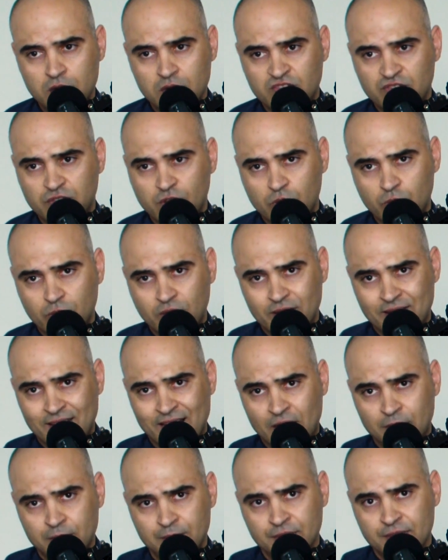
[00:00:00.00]
Following
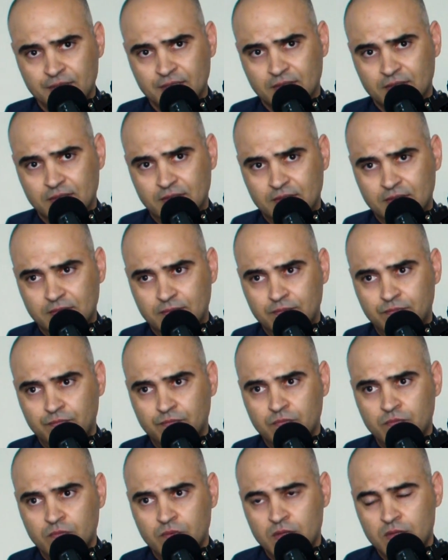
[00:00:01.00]
that path
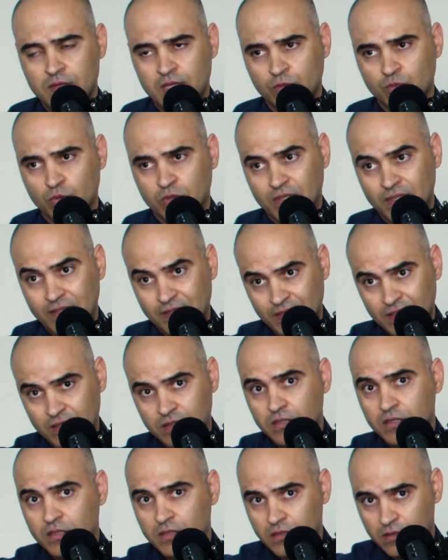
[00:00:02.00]
that would
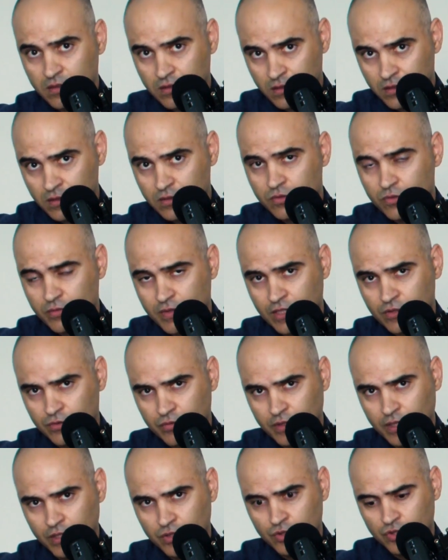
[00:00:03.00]
lead to that
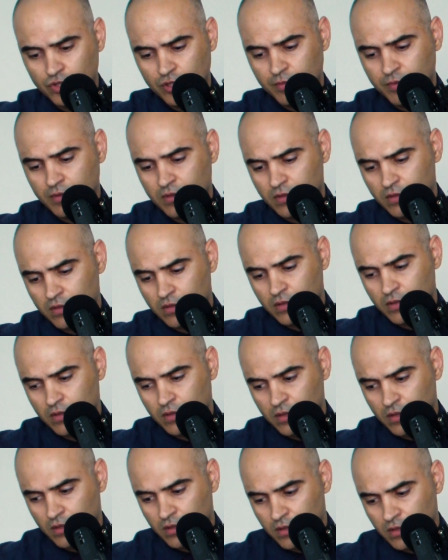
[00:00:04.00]
relationship, that
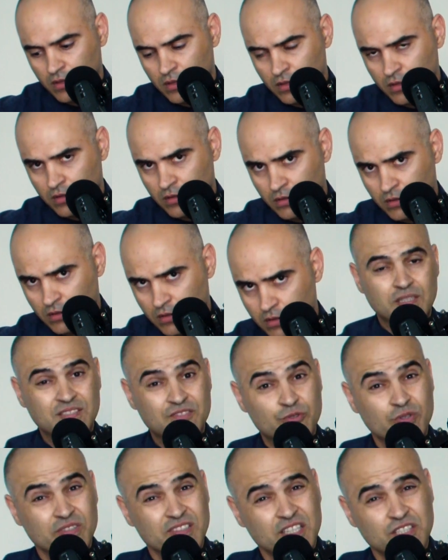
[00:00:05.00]
would be great.
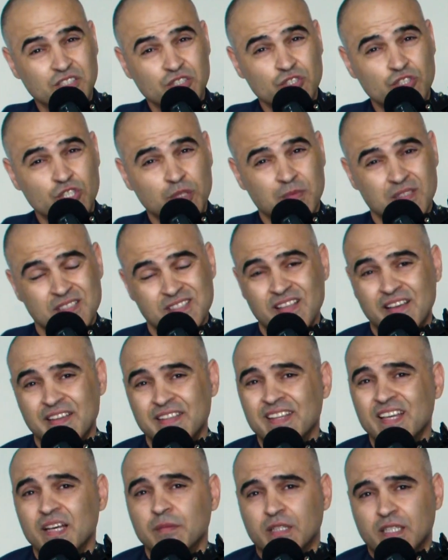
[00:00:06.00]
And relationship is
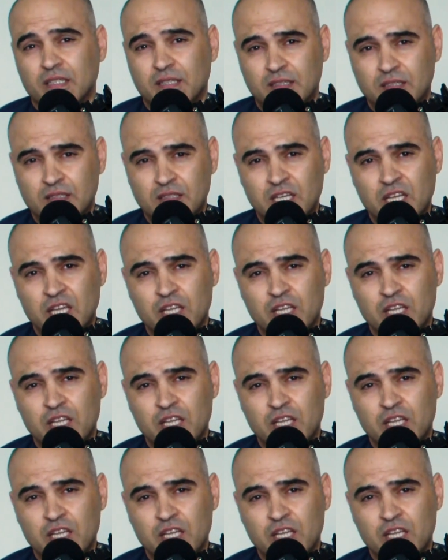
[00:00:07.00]
dynamic.